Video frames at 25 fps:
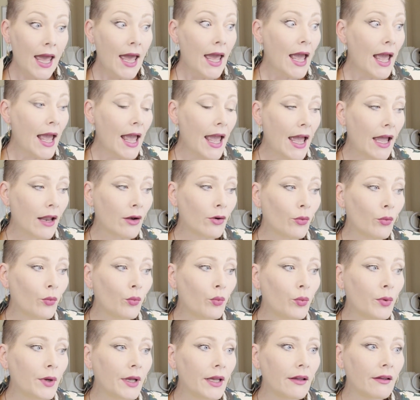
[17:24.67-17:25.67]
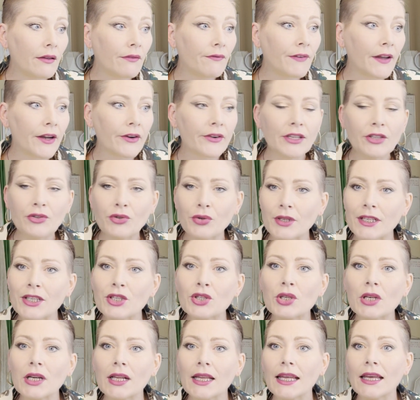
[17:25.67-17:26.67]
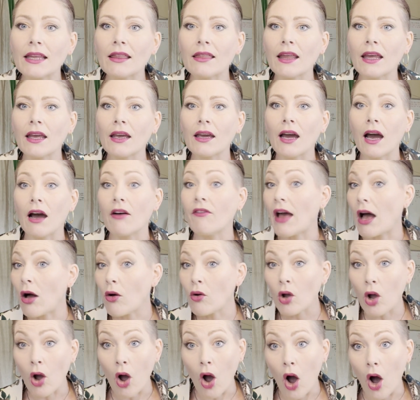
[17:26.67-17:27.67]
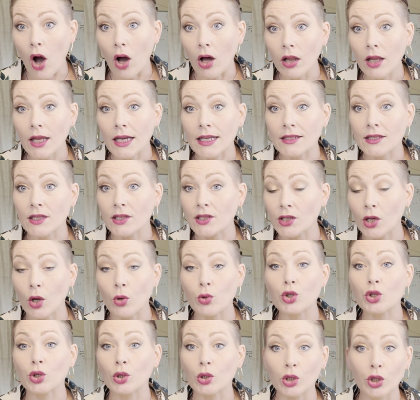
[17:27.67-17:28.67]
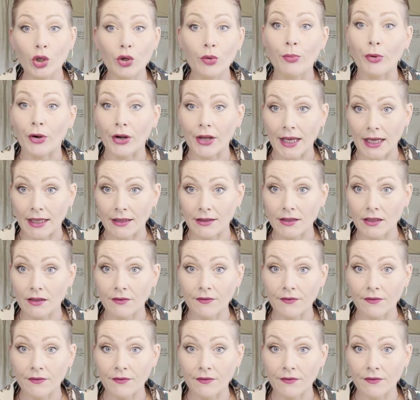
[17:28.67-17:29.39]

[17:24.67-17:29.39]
And we very traditionally think of alcohol as a social lubricant.